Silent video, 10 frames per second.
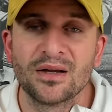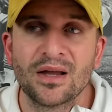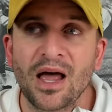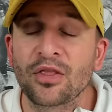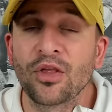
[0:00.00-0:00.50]

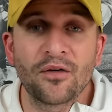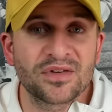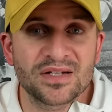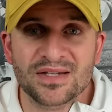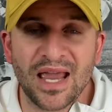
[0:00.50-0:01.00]
I loved
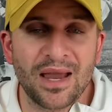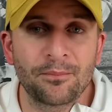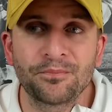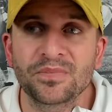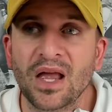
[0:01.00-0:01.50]
his
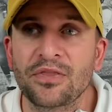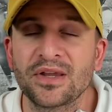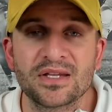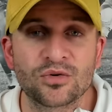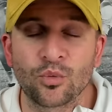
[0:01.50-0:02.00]
game. I think
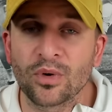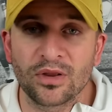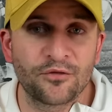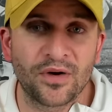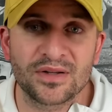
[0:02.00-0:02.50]
he's a really
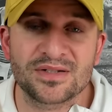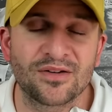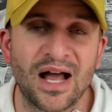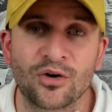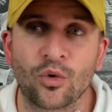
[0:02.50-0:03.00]
fun
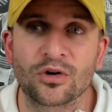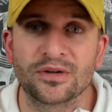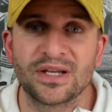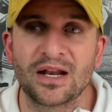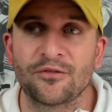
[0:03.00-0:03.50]
slot corner in
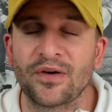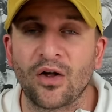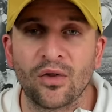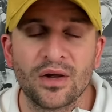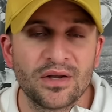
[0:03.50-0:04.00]
the
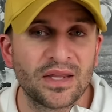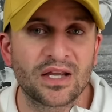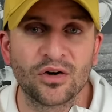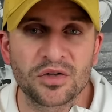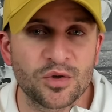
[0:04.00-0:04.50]
NFL that
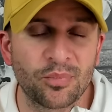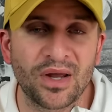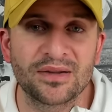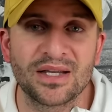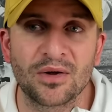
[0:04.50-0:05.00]
can also play
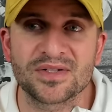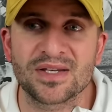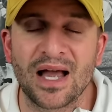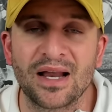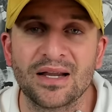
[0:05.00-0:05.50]
on the
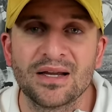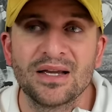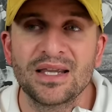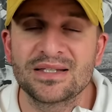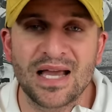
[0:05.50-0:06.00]
outside.
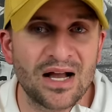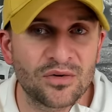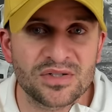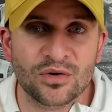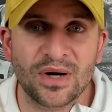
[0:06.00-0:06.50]
He
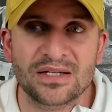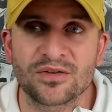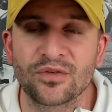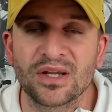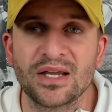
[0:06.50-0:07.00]
tackles
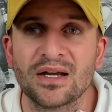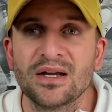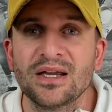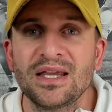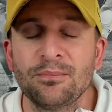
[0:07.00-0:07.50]
aggressively.
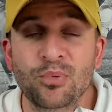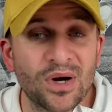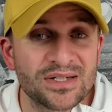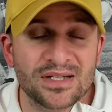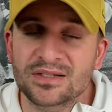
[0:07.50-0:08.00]
He
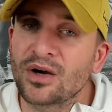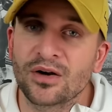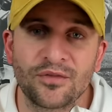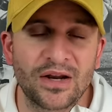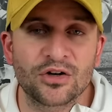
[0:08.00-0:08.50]
brings a ton
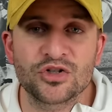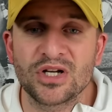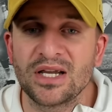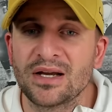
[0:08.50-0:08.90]
of energy.